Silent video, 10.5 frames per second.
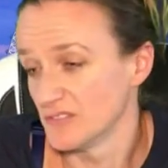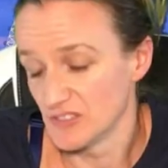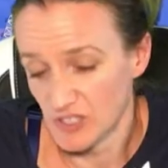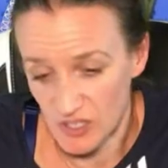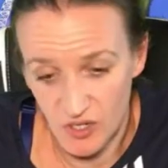
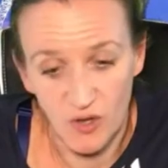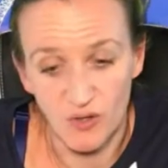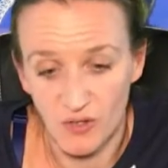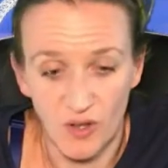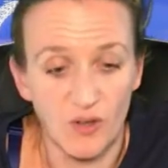
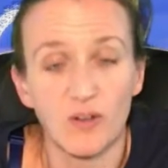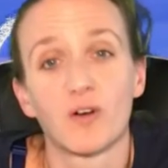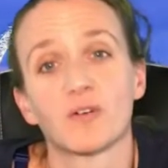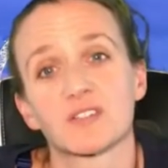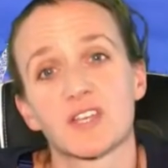
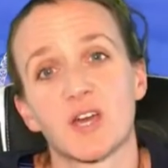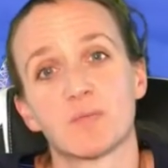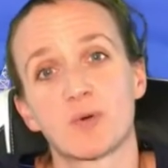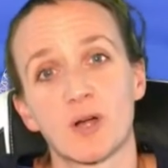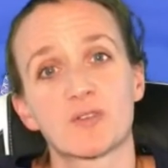
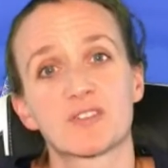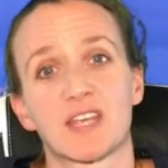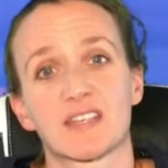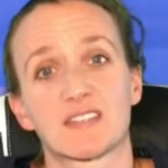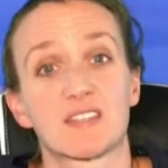long-term
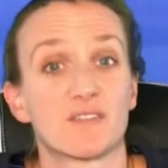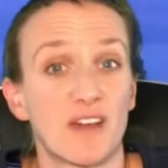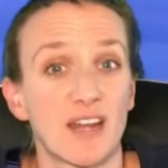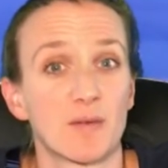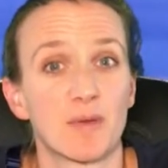process to
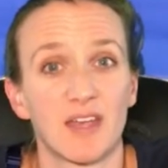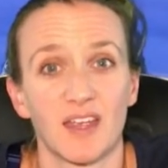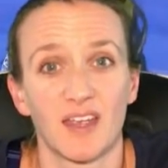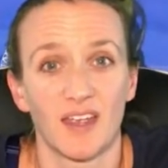develop